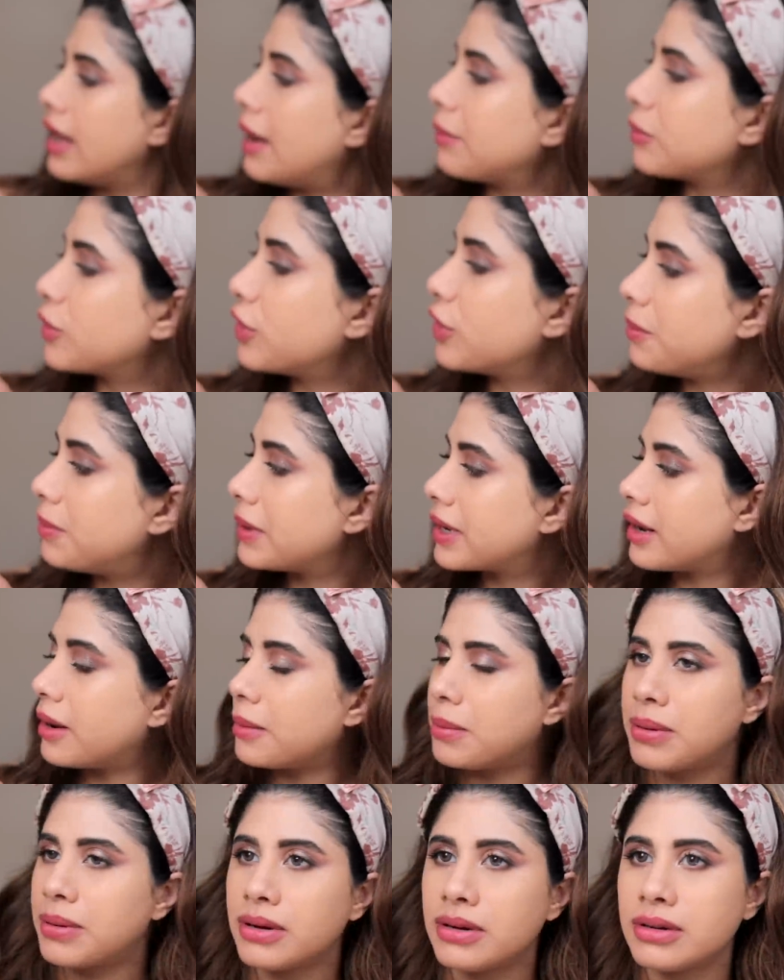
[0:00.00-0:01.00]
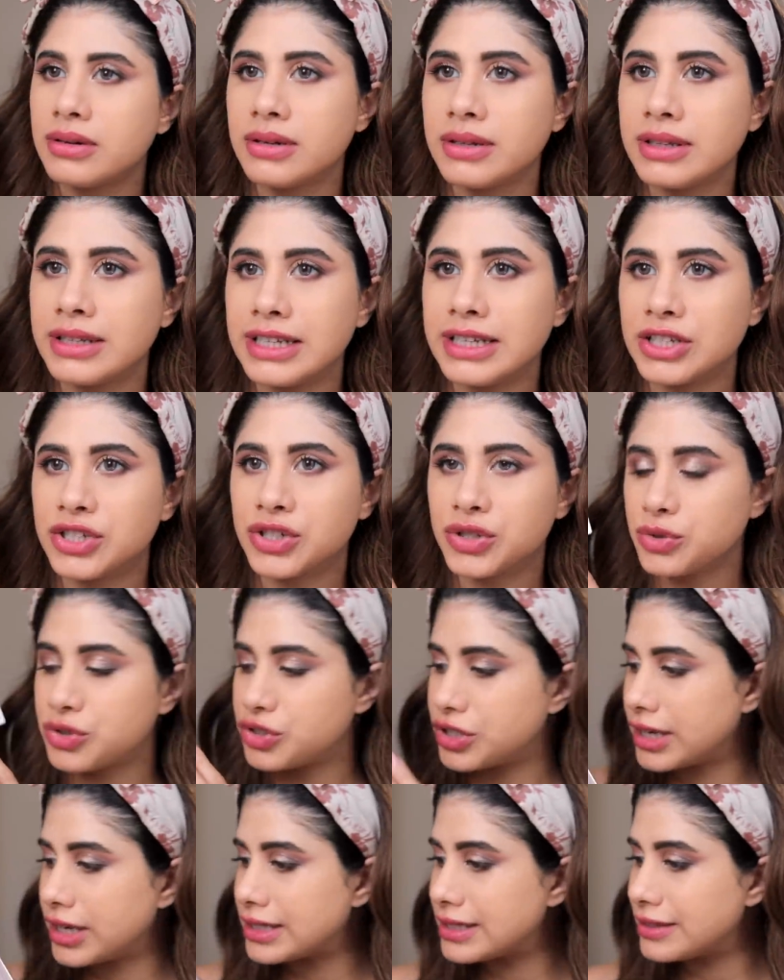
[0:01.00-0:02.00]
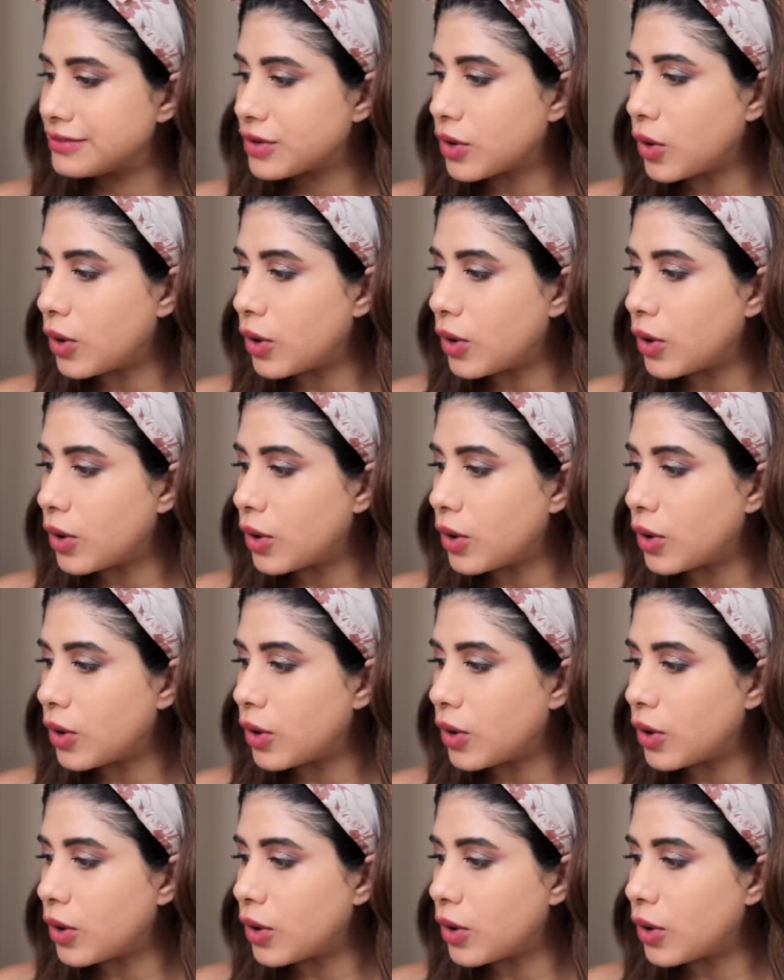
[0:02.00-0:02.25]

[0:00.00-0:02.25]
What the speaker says: I'm gonna pick up these two shades, of